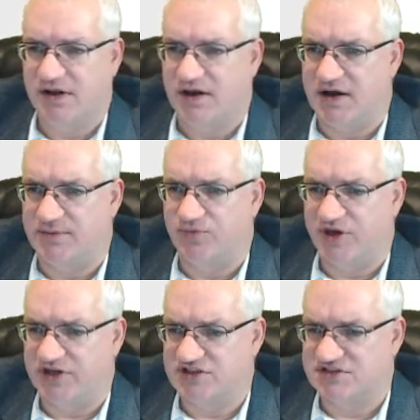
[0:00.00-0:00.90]

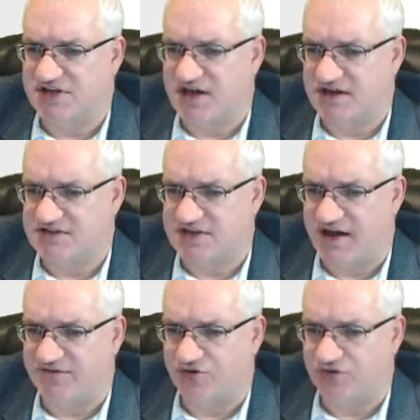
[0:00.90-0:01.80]
We can just say it's
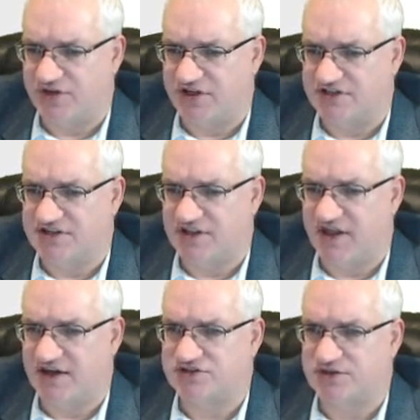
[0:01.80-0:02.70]
after release, and
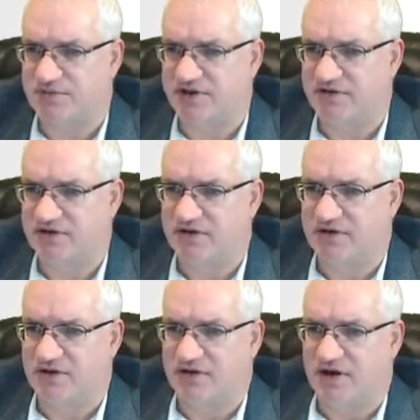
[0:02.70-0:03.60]
that should be
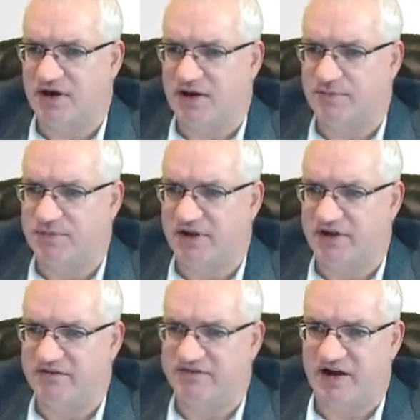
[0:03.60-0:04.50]

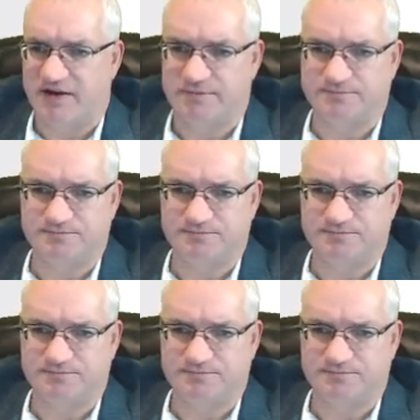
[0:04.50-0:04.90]
plenty fine.